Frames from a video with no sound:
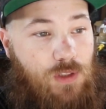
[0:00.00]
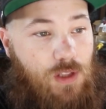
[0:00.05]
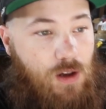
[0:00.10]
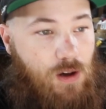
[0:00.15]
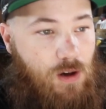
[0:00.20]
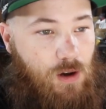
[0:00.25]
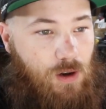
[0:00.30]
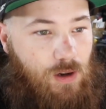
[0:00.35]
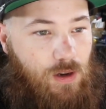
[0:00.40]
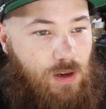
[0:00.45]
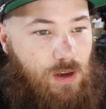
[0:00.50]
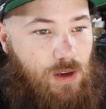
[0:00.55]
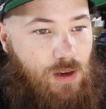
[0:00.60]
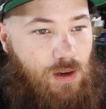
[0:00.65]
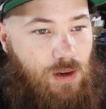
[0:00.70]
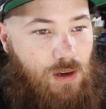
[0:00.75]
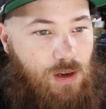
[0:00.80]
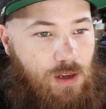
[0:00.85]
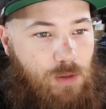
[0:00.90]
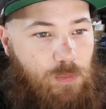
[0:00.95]
long.
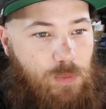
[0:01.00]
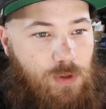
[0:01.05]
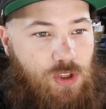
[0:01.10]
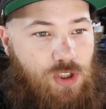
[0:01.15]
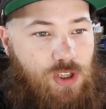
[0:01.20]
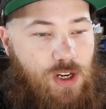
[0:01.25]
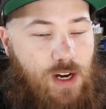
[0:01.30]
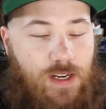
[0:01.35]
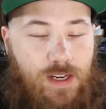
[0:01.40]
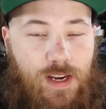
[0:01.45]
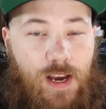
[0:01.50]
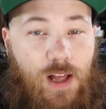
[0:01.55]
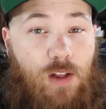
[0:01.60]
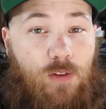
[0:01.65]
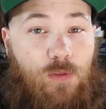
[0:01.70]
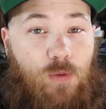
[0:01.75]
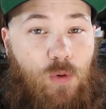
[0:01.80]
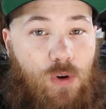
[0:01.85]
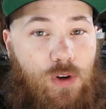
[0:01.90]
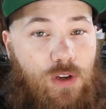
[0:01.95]
It'd be shot in
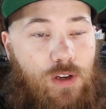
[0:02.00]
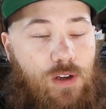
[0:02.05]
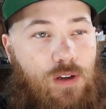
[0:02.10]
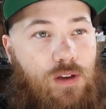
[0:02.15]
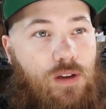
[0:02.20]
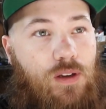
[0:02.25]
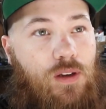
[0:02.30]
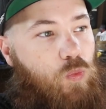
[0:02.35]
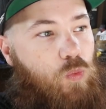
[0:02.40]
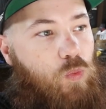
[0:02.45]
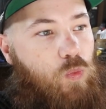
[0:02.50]
California.